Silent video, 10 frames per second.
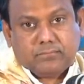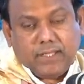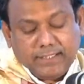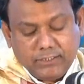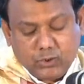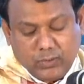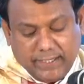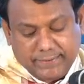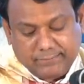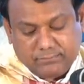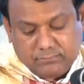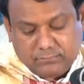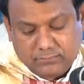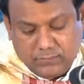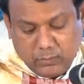That is why
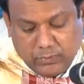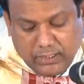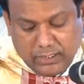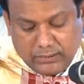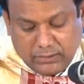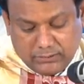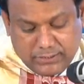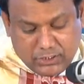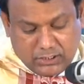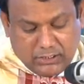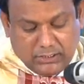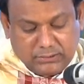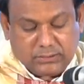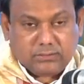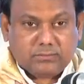we are on this earth.